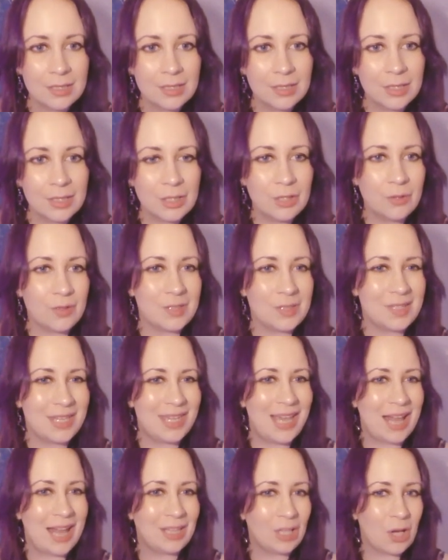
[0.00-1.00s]
You know, this
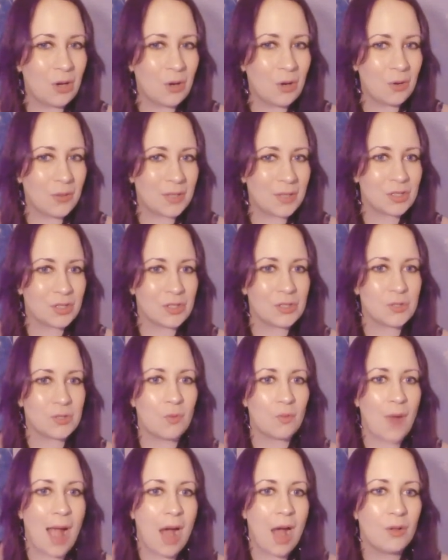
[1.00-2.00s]
yellow that just
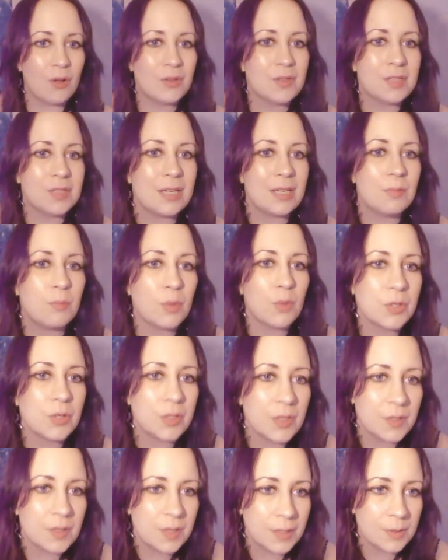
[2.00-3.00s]
surrounds and
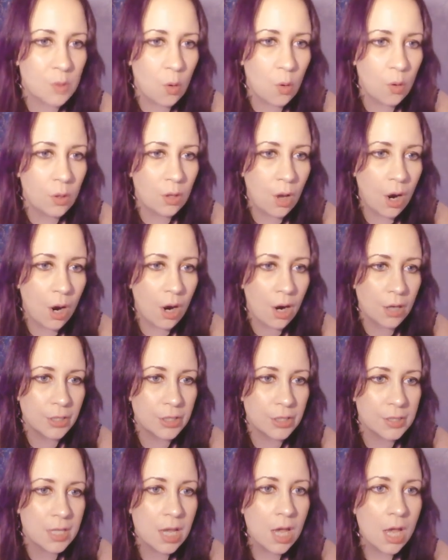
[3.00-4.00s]
immerses this whole card just